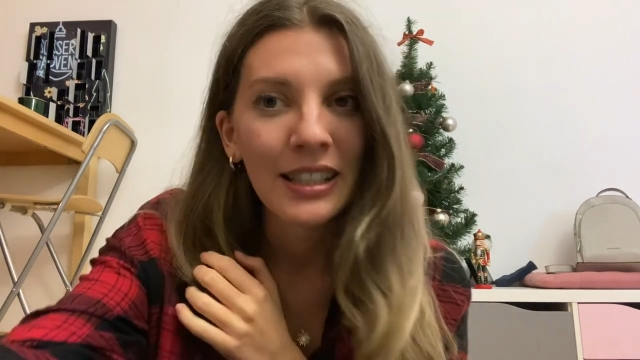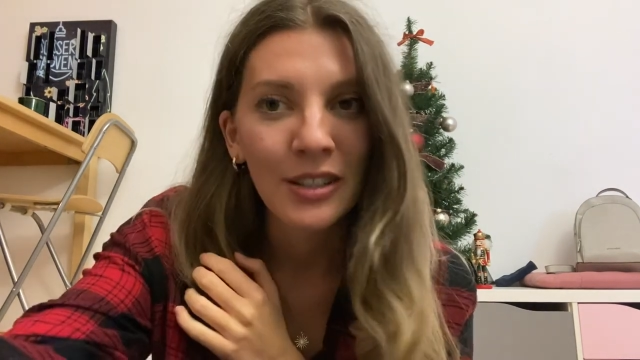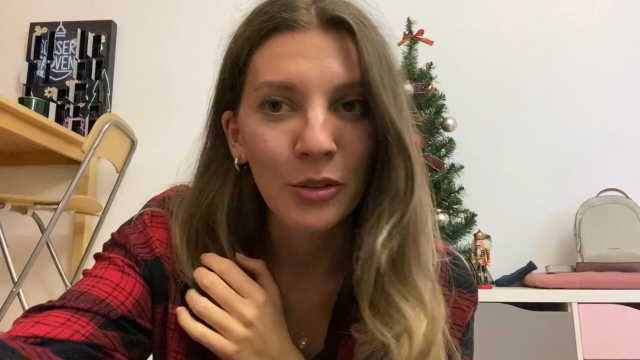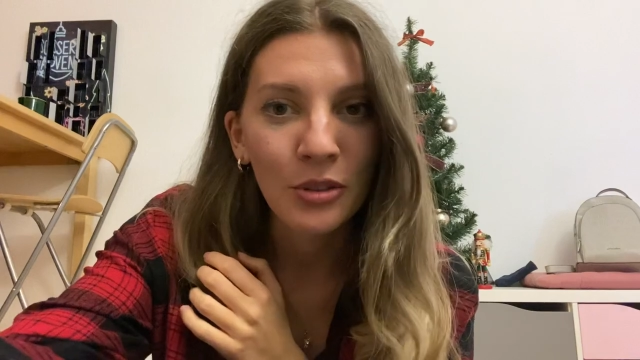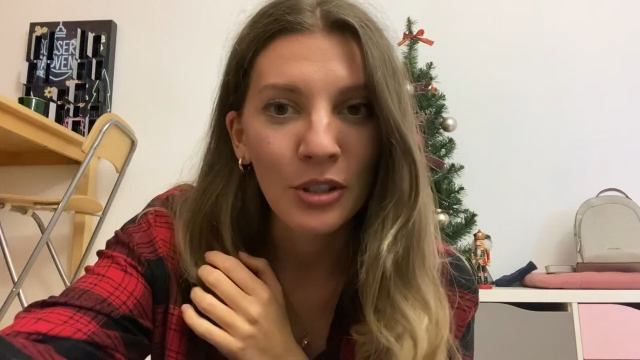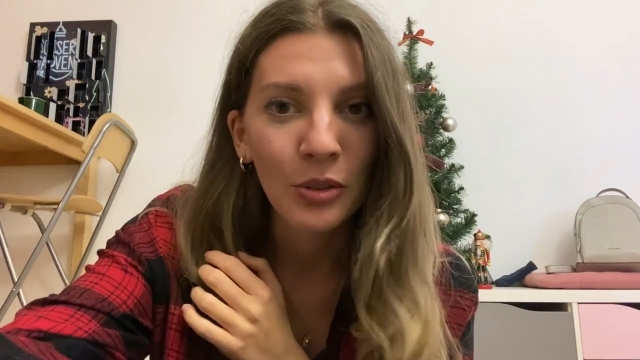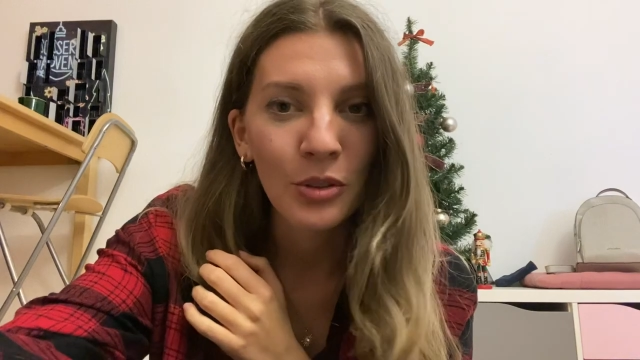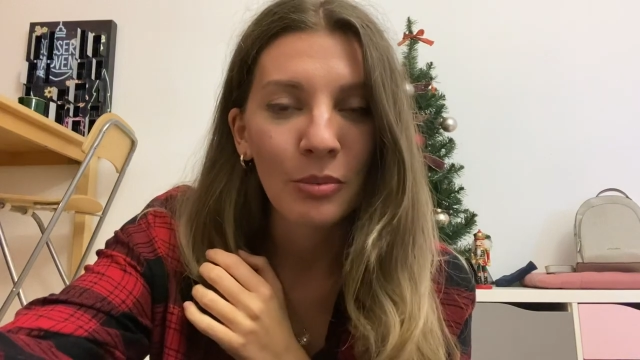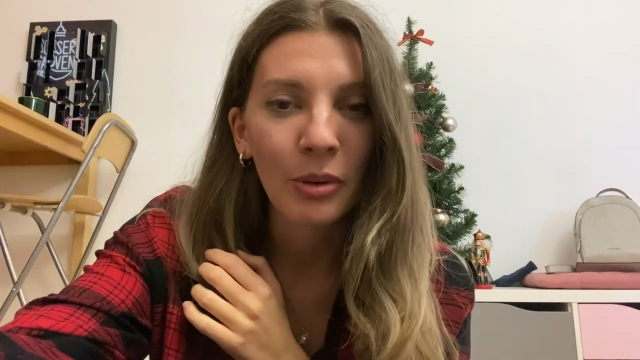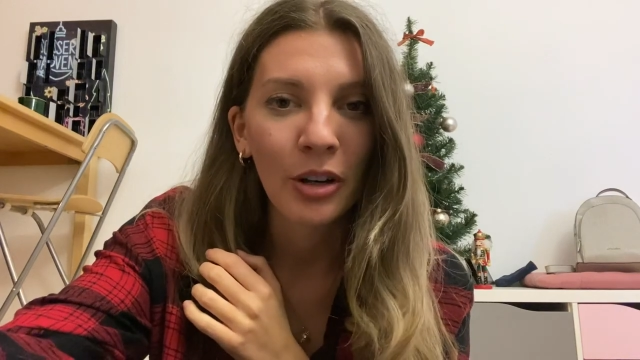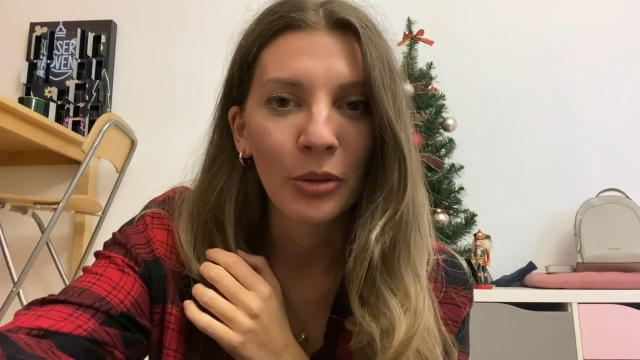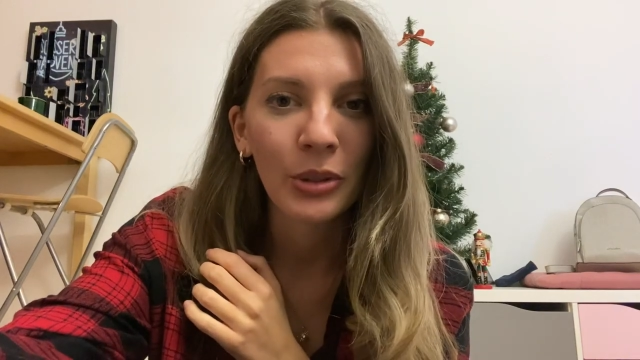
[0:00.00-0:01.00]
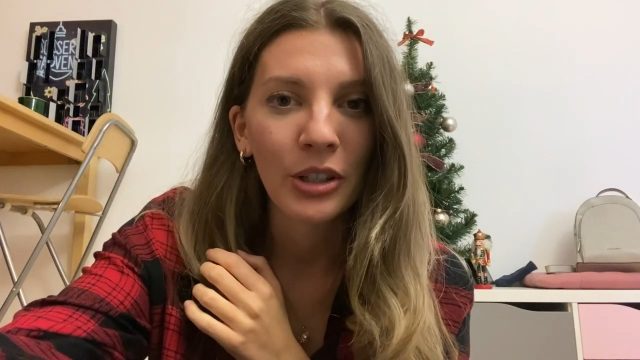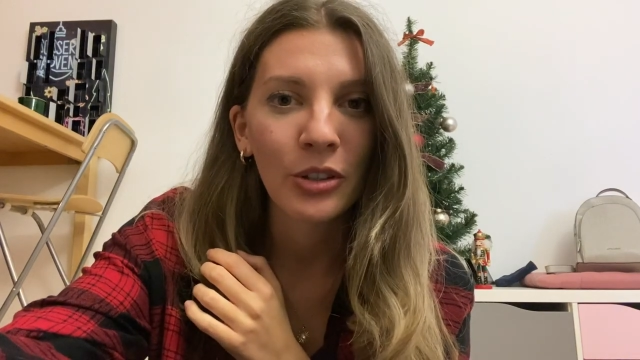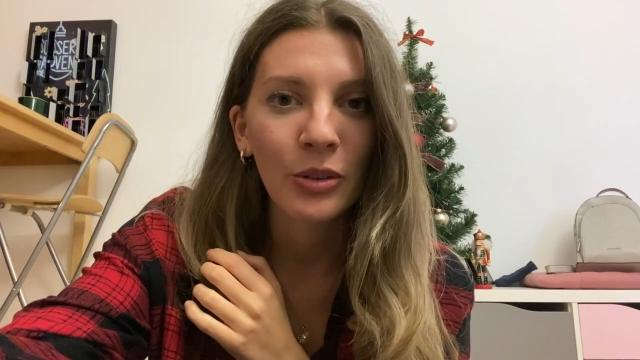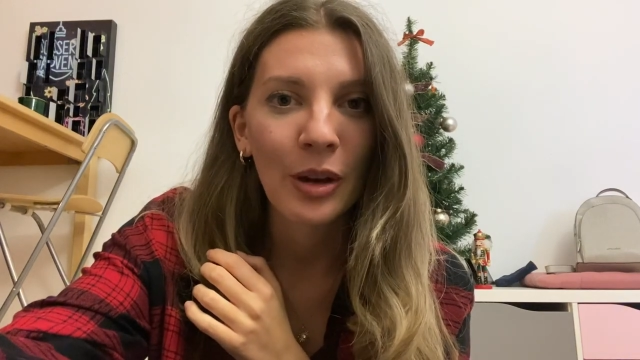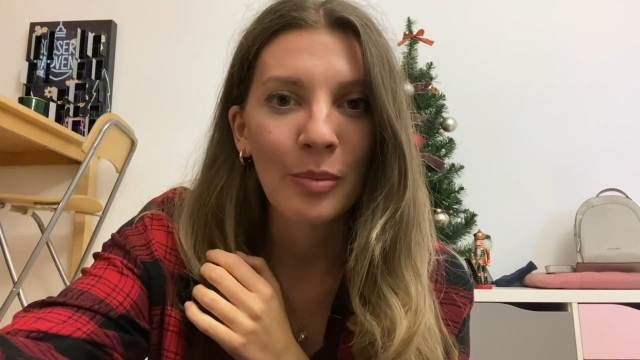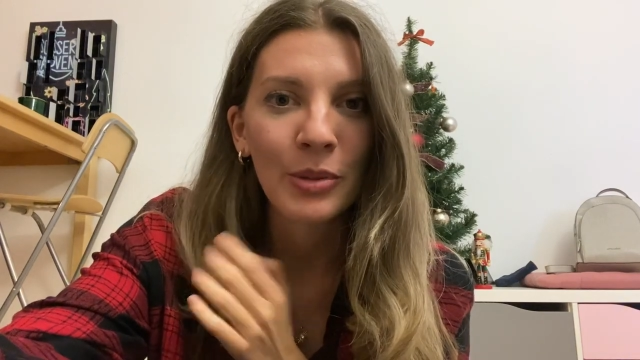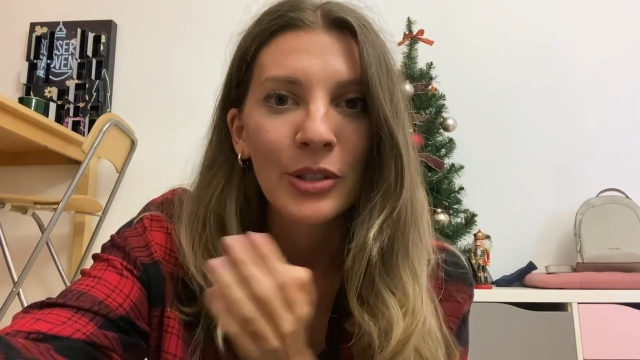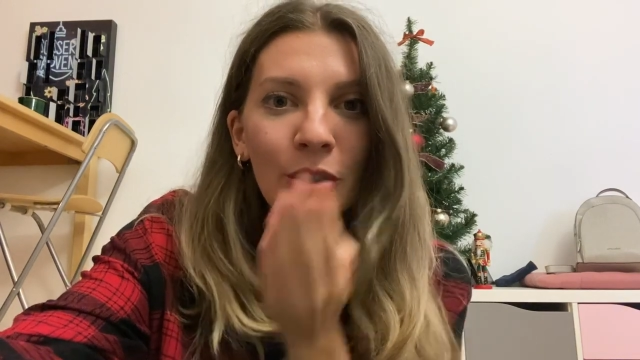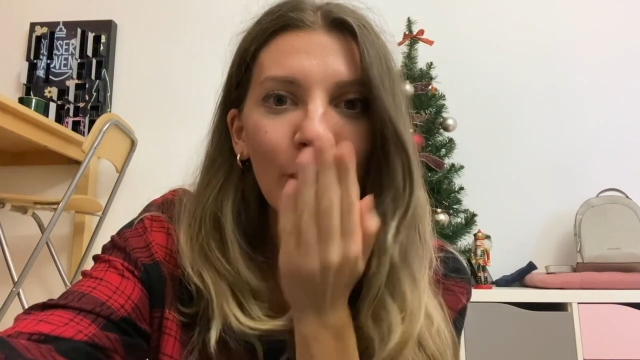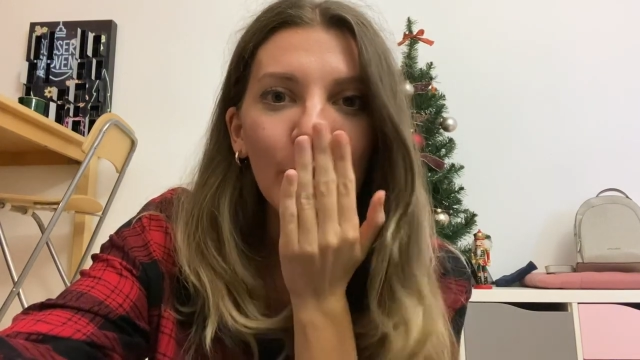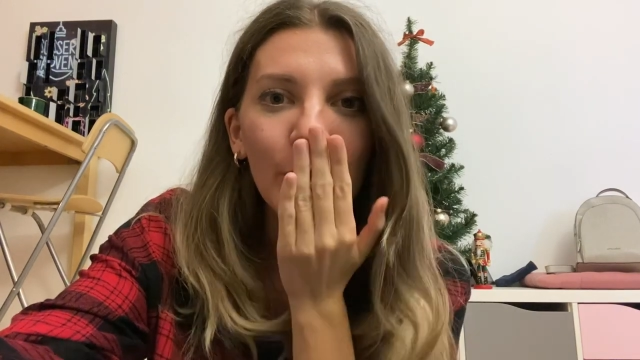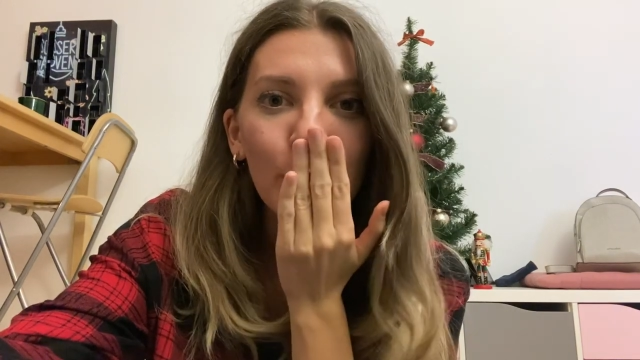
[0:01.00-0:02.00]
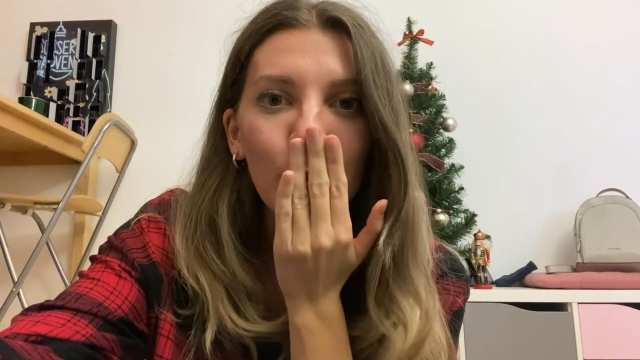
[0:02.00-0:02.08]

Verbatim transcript: So see you tomorrow with a new episode.